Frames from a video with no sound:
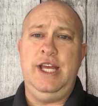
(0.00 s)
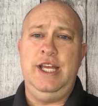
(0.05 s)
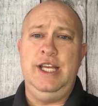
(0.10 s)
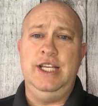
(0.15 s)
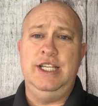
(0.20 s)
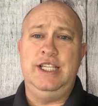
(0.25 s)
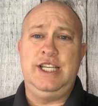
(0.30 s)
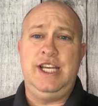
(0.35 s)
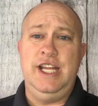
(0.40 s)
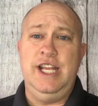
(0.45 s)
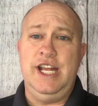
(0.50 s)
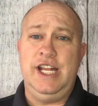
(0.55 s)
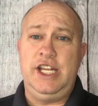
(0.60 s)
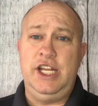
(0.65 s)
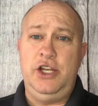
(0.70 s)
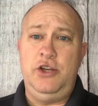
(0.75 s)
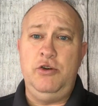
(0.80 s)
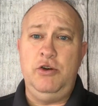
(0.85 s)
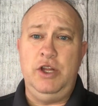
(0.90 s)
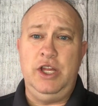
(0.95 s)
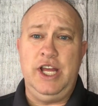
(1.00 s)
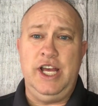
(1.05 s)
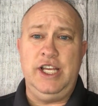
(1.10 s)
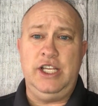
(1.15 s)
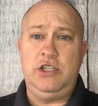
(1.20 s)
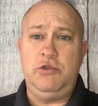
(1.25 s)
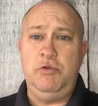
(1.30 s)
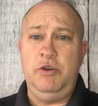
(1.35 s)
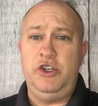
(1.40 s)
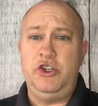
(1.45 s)
is connected to a light
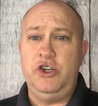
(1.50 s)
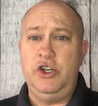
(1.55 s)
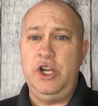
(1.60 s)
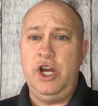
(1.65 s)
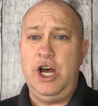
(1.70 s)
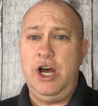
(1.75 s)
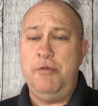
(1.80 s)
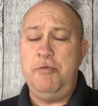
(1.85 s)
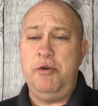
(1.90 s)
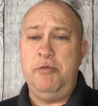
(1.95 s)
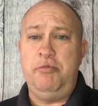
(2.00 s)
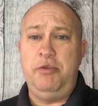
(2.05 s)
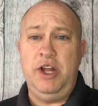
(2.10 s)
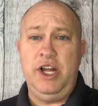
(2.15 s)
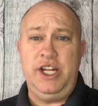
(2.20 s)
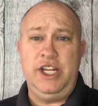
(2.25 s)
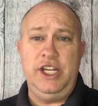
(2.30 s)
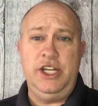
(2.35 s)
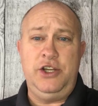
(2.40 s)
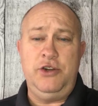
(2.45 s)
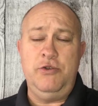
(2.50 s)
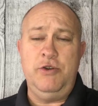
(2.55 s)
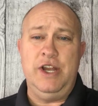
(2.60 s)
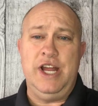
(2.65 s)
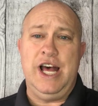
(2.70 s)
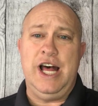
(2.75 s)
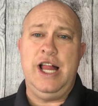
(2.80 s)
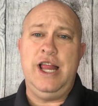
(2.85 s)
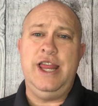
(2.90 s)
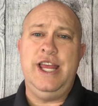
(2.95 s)
switch or not, but plugged into an
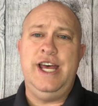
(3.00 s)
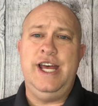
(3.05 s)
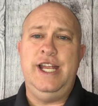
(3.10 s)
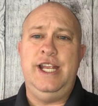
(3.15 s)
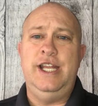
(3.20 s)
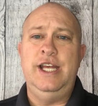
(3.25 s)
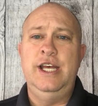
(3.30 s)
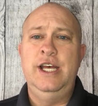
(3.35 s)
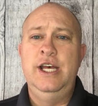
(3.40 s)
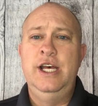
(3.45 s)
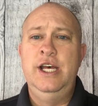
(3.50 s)
outlet.